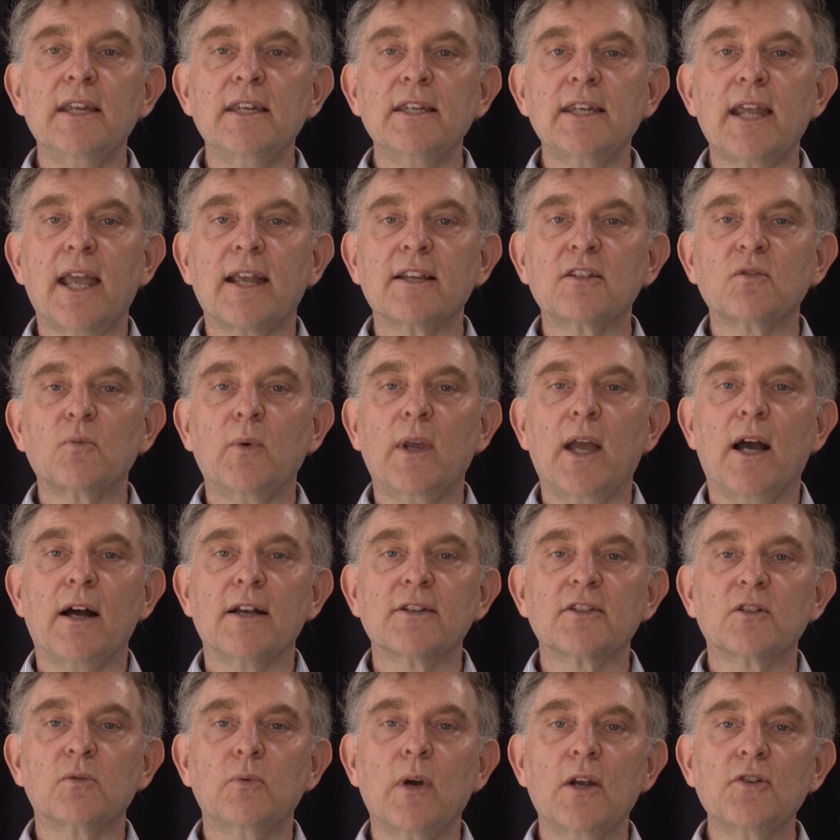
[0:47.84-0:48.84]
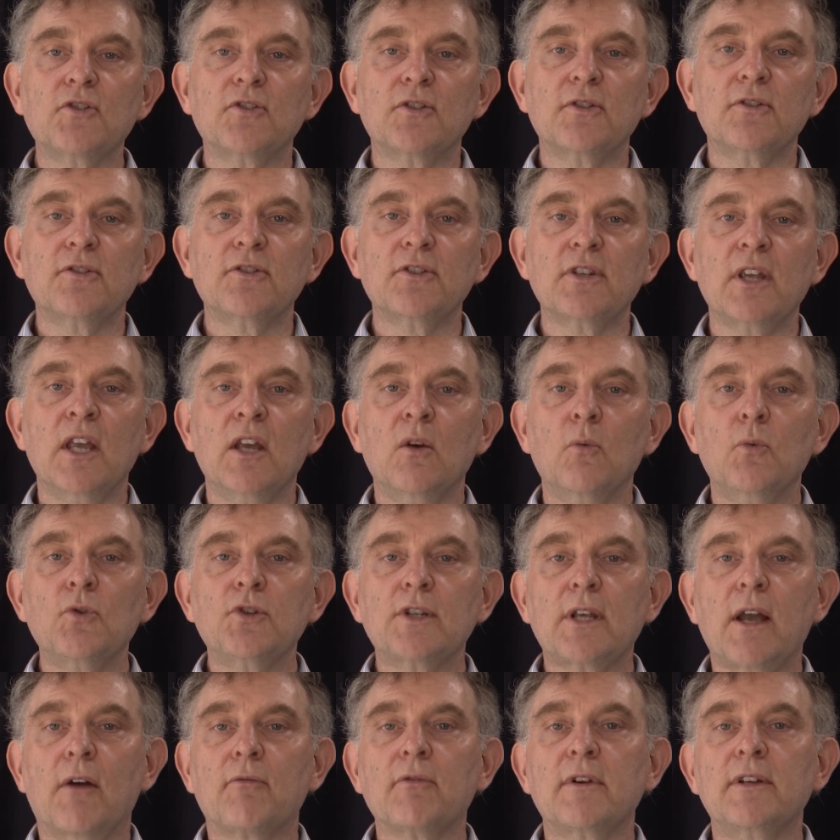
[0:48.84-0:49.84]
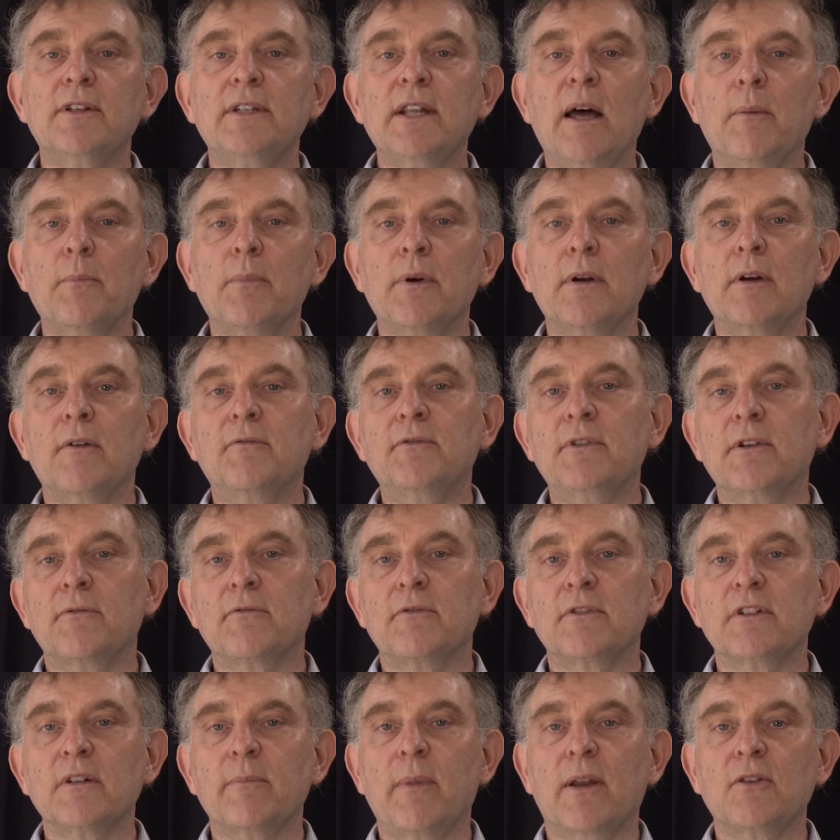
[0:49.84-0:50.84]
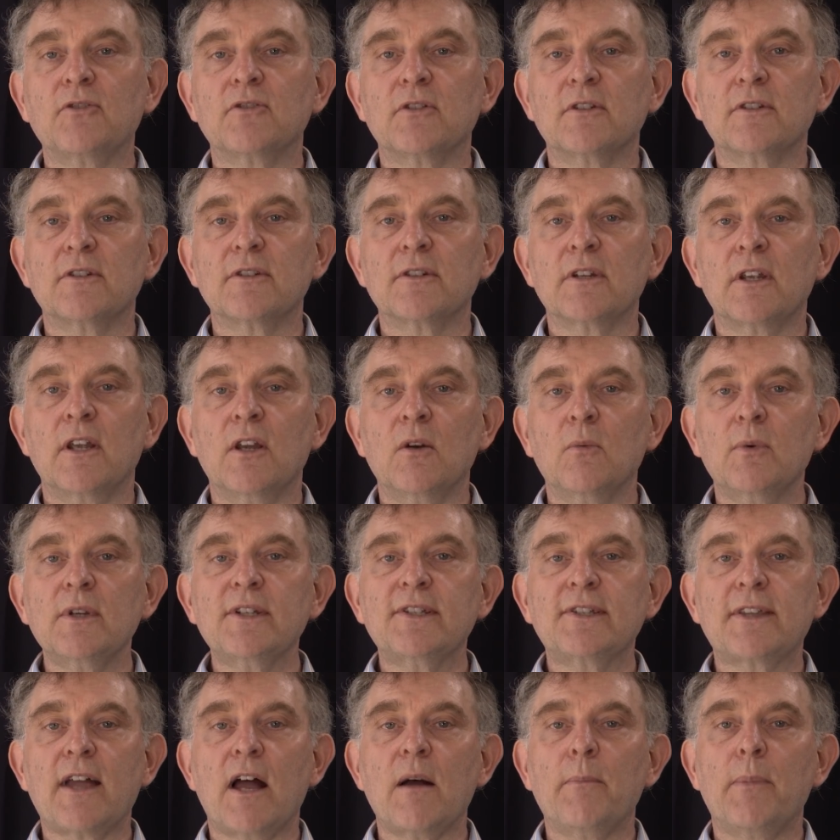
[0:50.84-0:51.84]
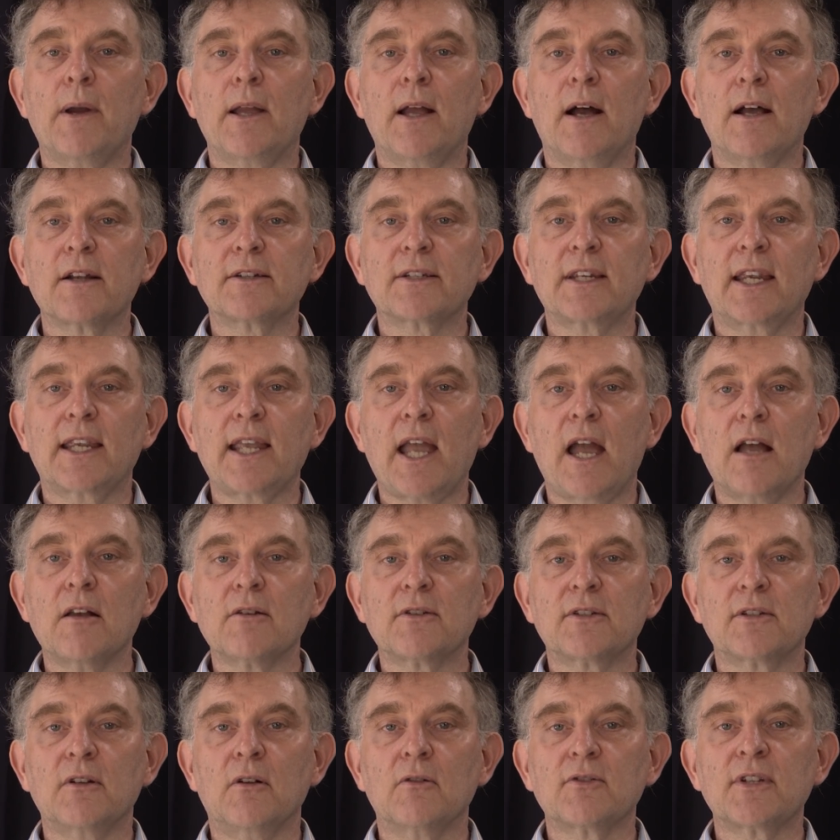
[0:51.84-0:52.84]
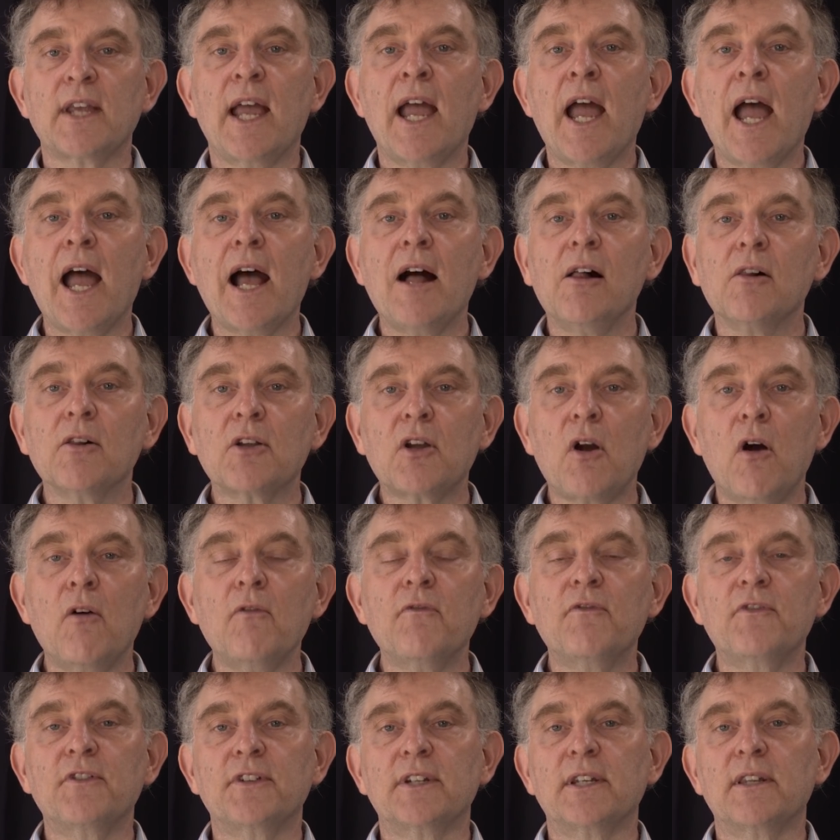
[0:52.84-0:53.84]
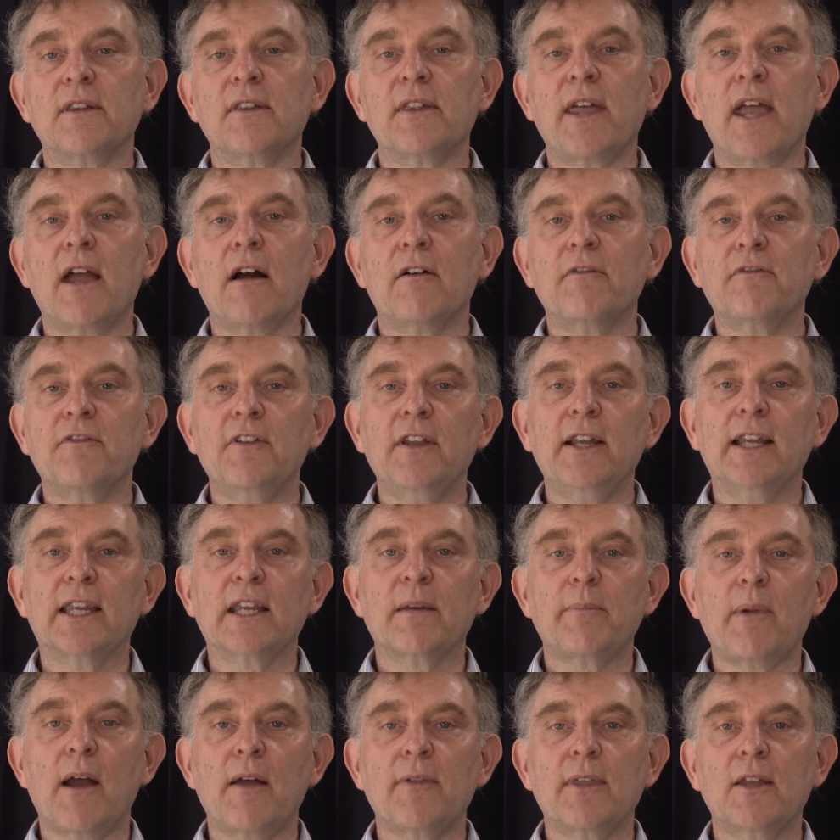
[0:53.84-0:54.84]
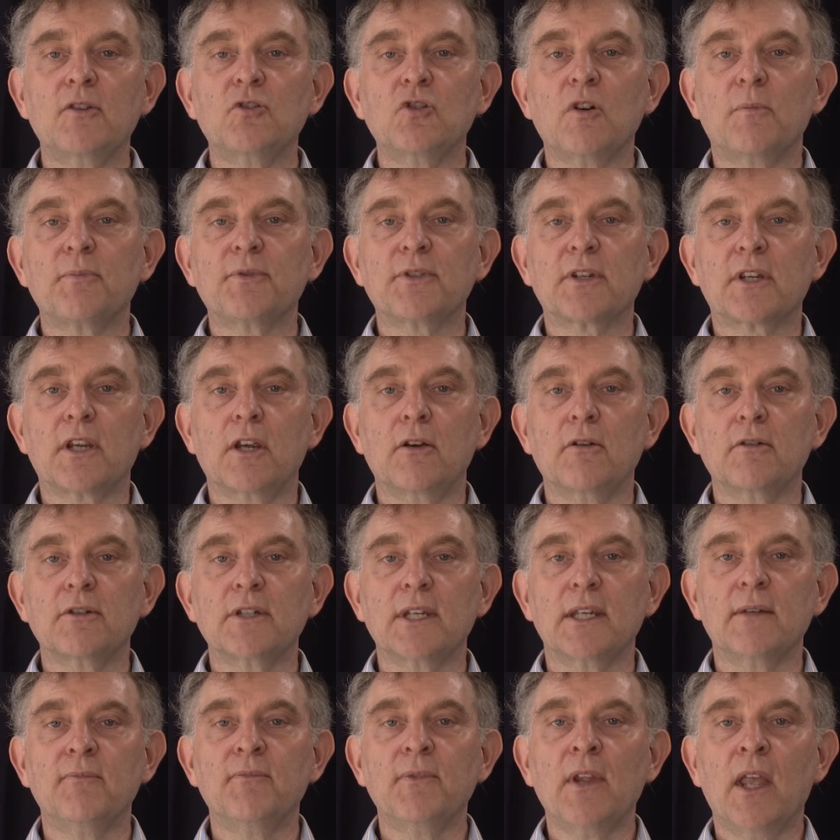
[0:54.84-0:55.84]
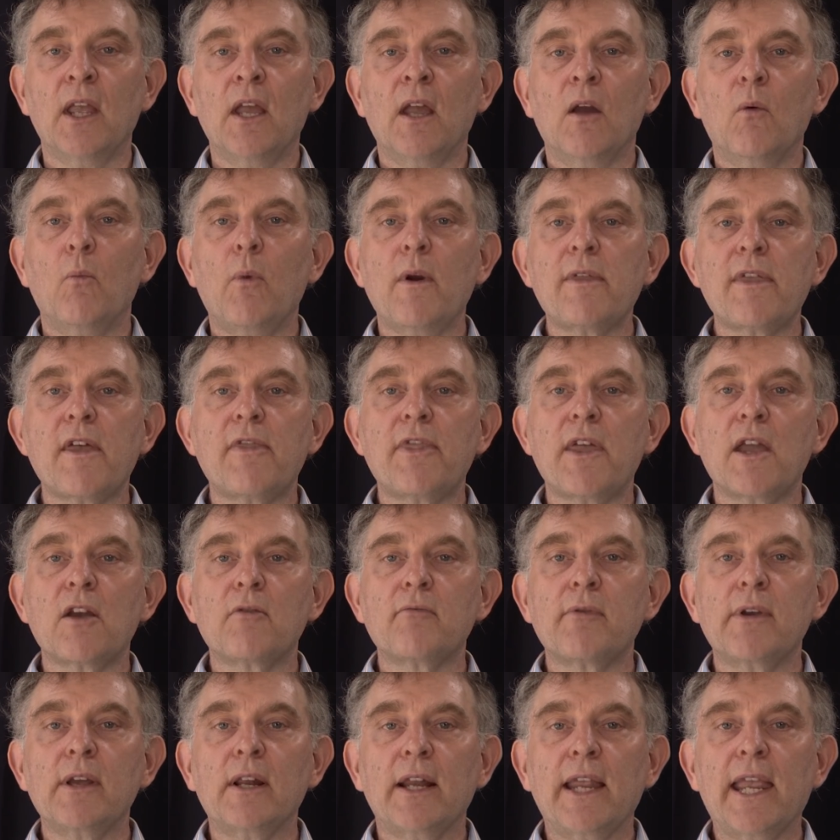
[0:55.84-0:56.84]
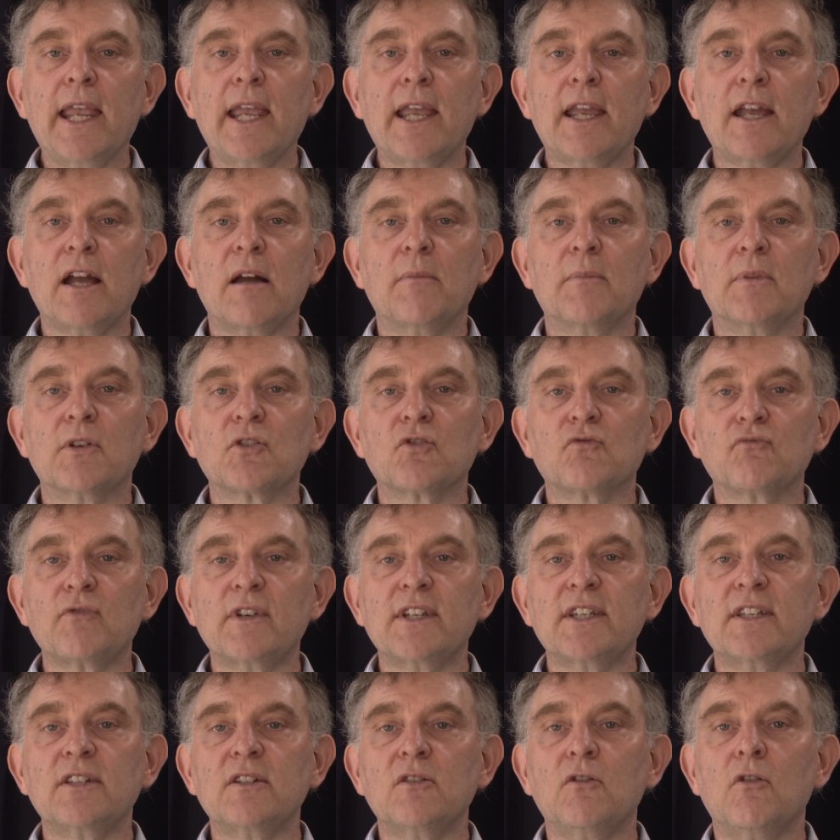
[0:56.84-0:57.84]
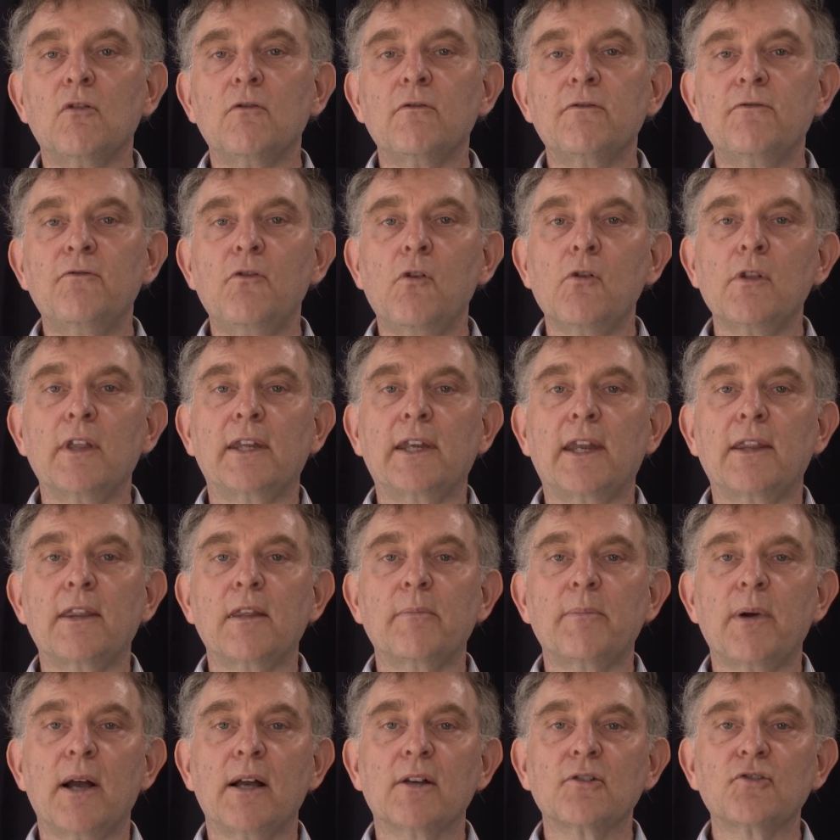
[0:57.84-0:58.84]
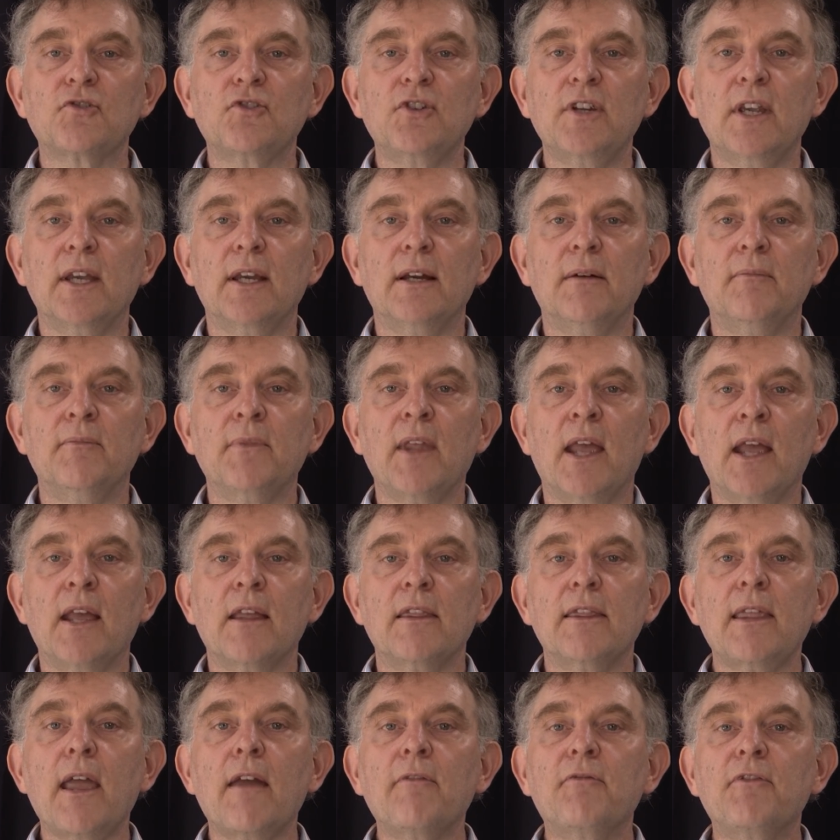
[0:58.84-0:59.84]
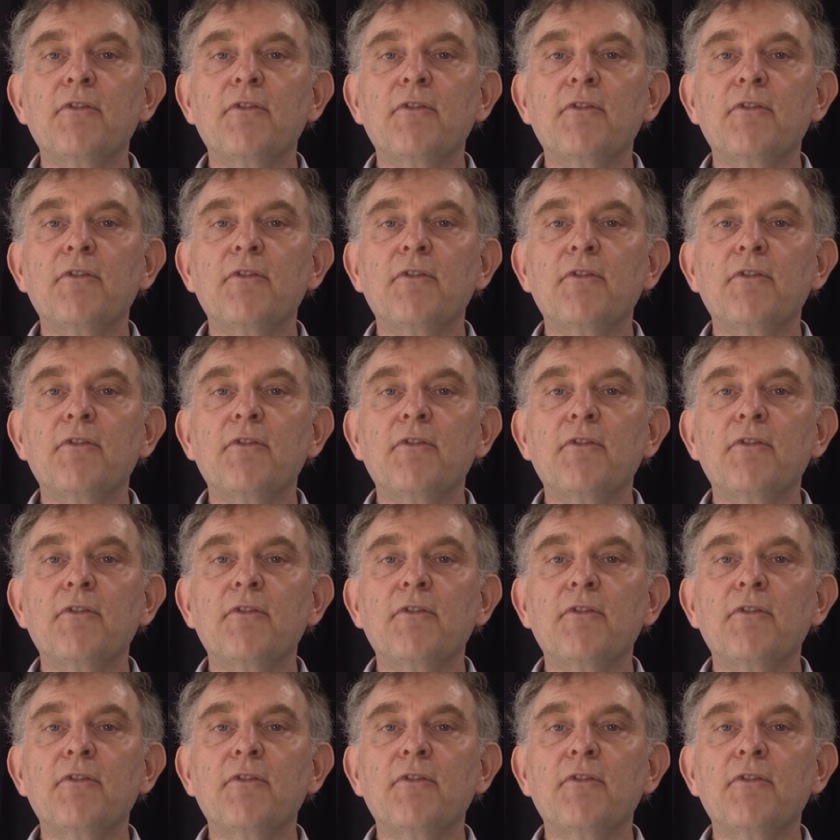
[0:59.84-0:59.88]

index, we ask questions which cover a number of different dimensions. We start by asking households how confident they are feeling about their job security, whether their real income has risen or fallen in the past year, their